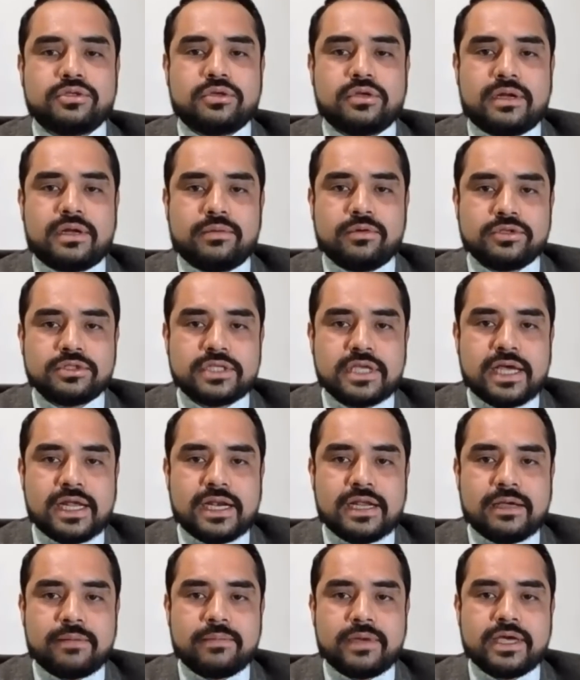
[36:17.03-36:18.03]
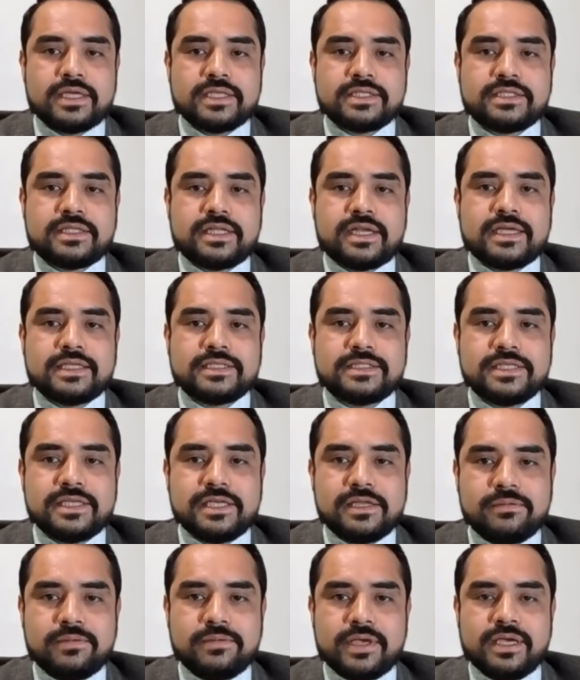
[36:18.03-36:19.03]
Next, I'm going to
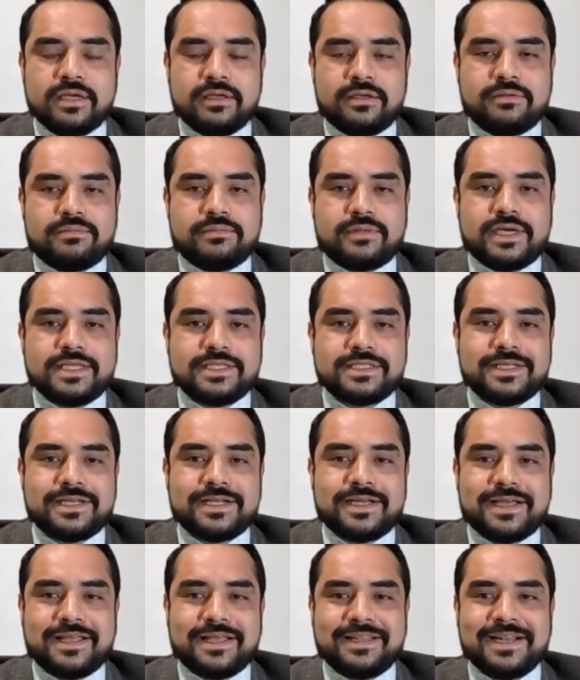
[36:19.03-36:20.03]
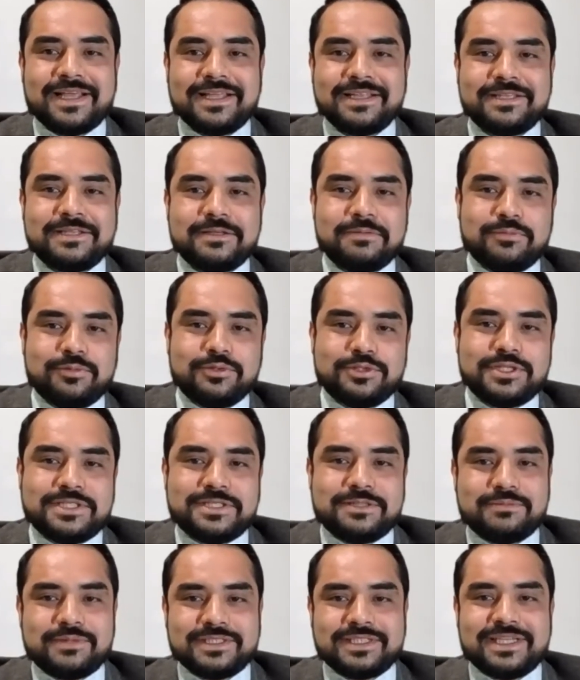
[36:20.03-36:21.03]
give the floor to
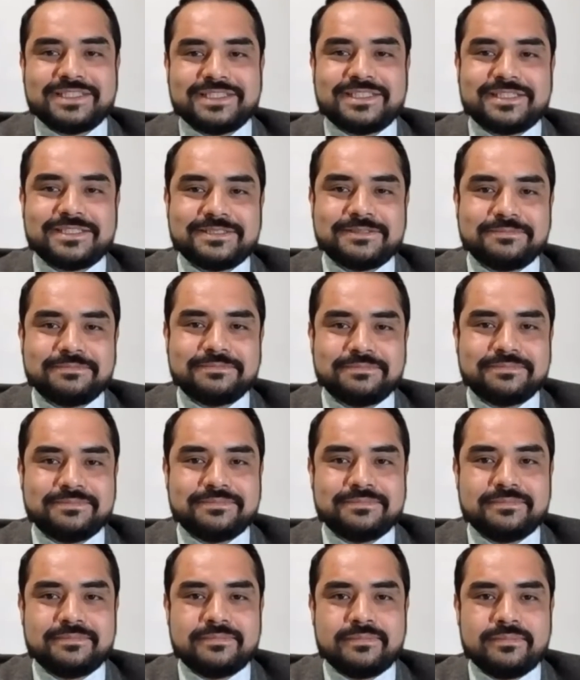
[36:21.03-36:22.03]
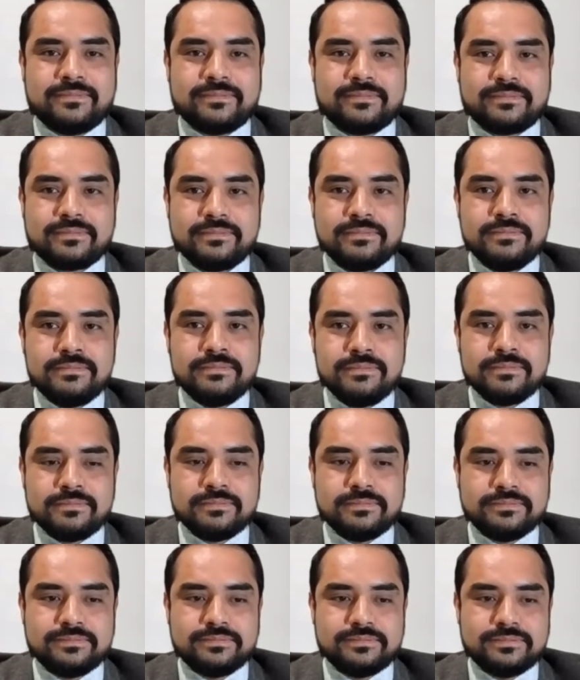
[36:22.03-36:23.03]
Silvia. Silvia, you have the floor.
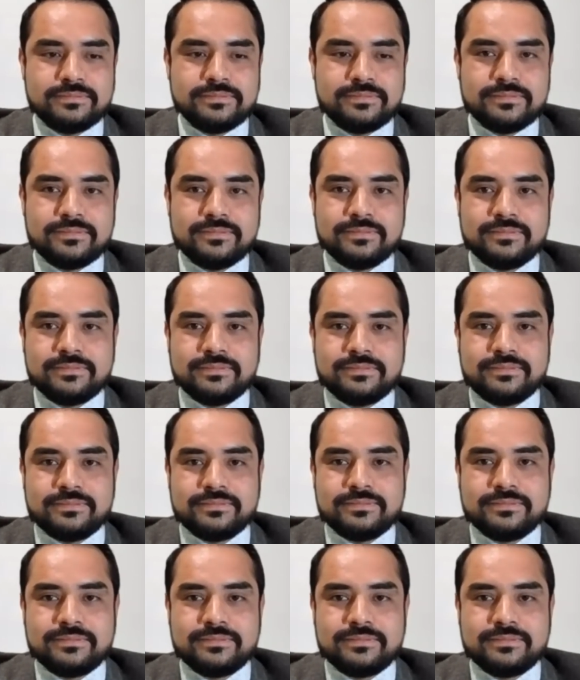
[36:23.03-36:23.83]
Thank you very much.